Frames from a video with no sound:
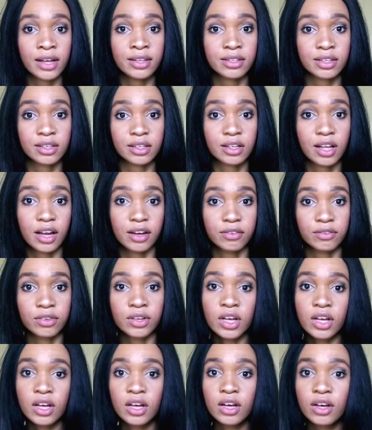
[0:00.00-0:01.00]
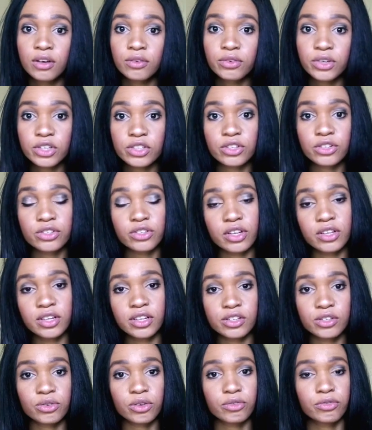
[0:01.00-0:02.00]
I did a lot of research on
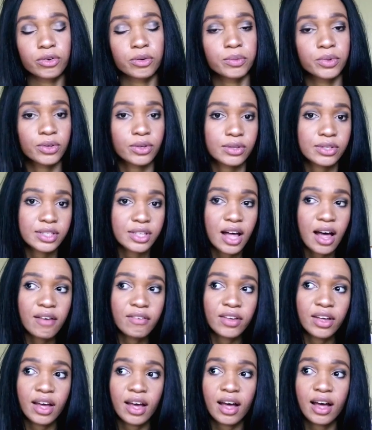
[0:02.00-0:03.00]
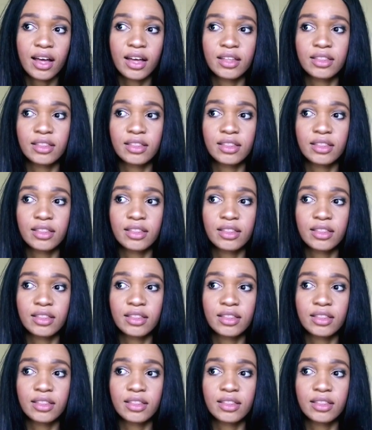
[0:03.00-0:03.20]
the history of former Yugoslavia,